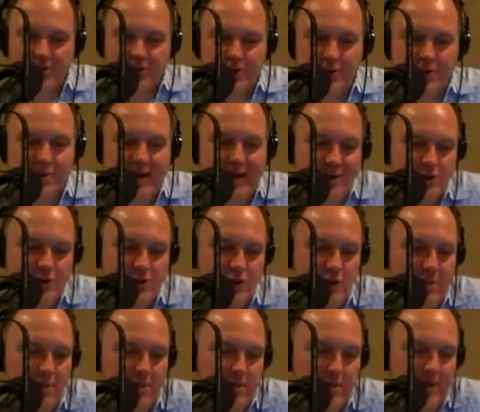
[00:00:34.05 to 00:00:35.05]
to you by
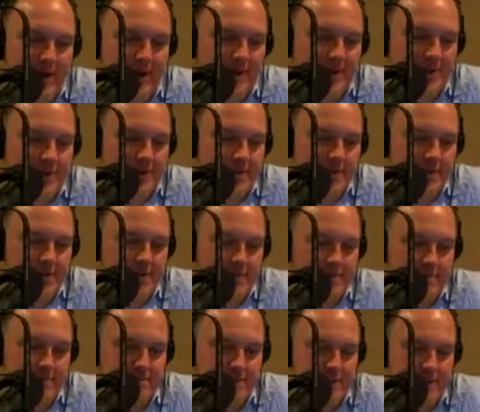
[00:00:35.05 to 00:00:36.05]
Jopa Productions,
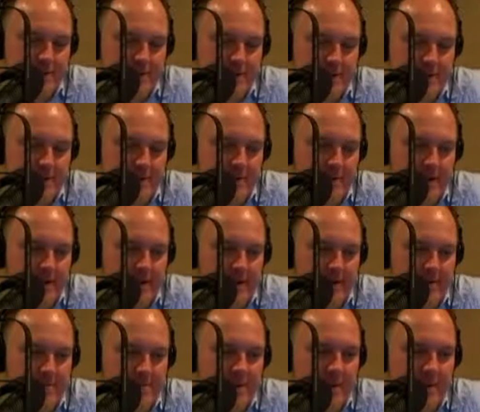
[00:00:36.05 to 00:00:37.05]
production company that I
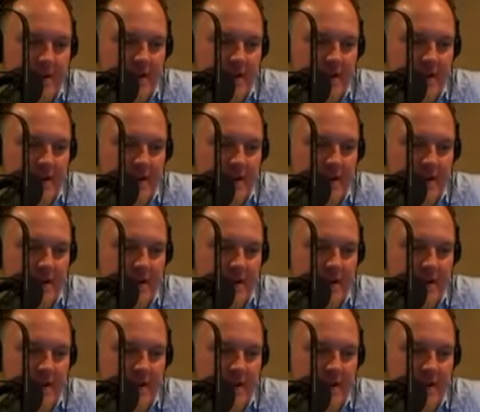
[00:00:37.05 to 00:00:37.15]
own.